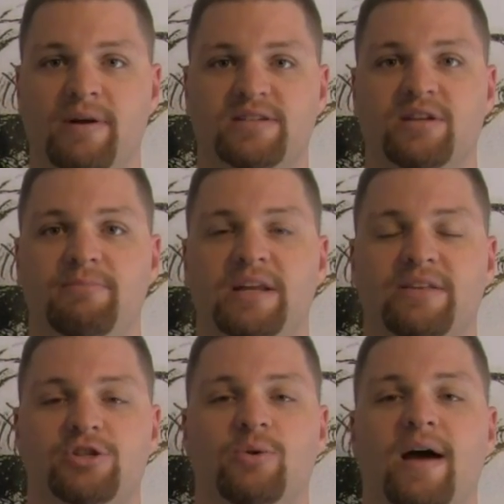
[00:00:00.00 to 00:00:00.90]
basically meaning
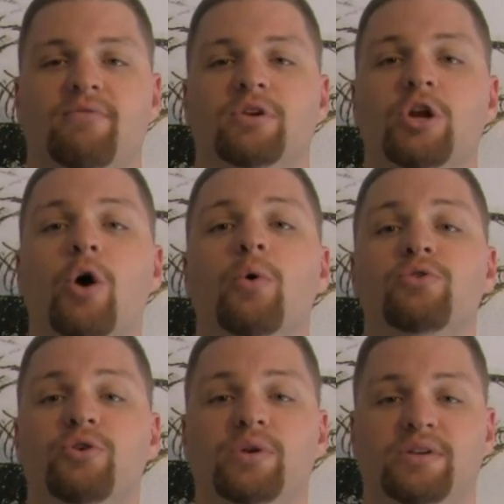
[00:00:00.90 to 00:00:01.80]
that you have no
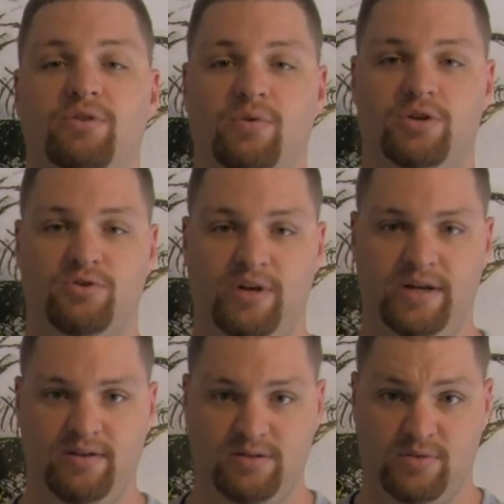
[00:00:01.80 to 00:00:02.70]
duty to
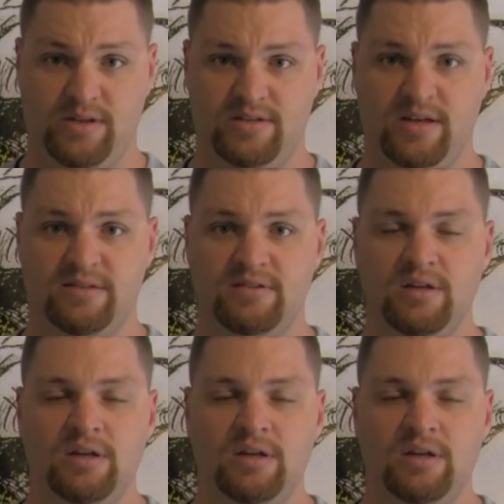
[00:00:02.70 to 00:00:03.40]
retreat, is what it says.